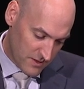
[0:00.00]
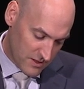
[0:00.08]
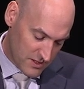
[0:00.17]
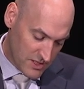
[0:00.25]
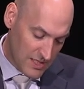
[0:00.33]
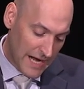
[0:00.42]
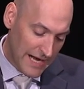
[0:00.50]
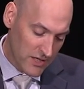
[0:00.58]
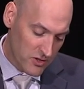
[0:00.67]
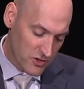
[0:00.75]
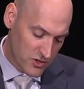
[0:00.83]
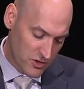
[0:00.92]

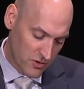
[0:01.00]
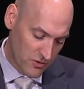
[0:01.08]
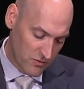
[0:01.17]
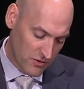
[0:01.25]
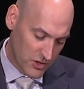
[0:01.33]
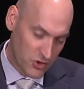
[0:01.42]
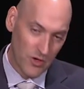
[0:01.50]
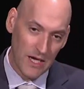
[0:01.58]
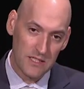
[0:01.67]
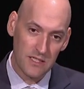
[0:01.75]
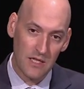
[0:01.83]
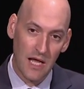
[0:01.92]
desires to
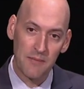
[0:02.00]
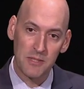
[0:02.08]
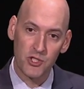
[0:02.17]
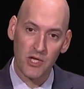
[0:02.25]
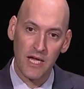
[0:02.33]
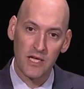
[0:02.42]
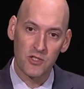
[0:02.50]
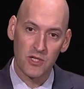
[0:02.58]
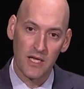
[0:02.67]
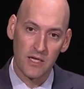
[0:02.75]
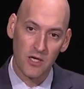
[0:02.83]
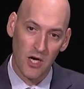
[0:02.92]
address climate change
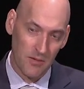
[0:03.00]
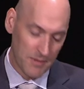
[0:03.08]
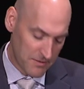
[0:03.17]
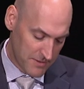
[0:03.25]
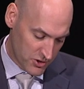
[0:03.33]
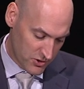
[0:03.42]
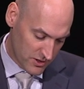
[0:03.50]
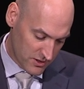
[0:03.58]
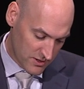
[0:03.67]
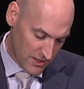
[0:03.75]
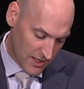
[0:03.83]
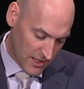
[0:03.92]
and carbon
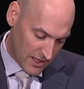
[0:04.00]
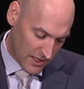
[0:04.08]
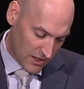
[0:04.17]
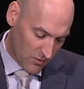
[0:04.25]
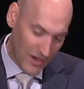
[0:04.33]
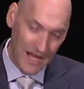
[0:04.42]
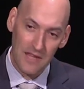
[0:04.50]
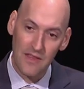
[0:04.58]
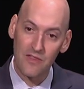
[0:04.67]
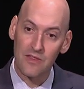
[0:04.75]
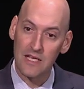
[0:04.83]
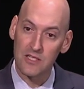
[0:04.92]
emissions in a way that
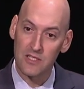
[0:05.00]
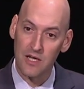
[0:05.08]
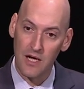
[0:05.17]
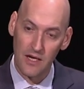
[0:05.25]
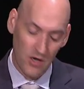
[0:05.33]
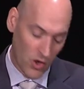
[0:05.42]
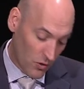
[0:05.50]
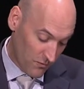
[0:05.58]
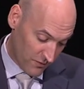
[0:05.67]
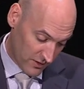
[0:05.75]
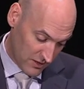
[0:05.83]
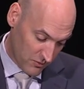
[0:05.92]
is done,
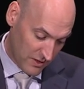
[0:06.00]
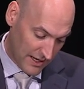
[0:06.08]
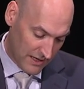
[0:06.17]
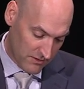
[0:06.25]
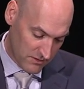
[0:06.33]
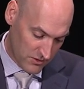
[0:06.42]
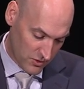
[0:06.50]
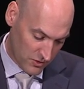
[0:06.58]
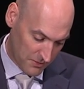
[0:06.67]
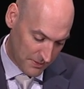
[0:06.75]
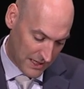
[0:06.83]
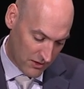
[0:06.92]
hopefully, without nuclear
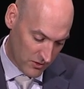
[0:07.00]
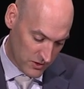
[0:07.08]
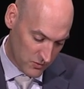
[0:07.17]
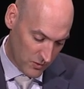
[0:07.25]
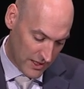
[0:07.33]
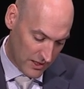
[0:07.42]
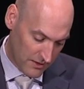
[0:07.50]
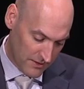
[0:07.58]
power as well.